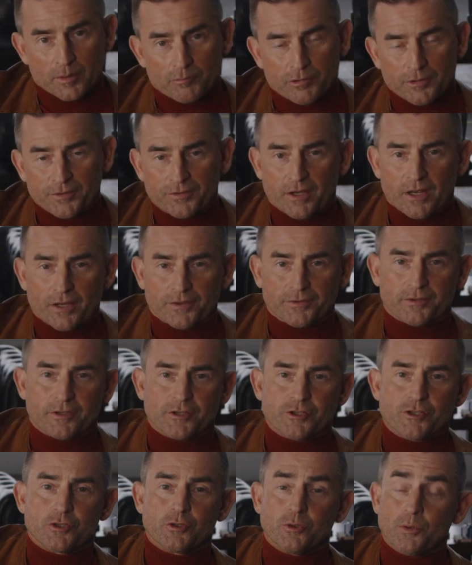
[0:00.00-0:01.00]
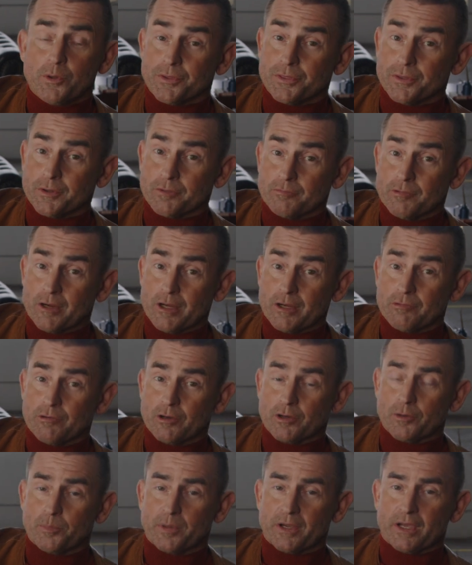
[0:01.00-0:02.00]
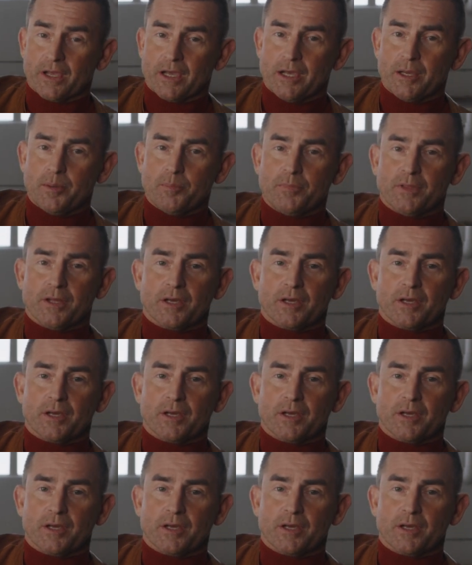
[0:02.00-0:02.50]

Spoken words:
Prince Castle ensured that Ray Kroc became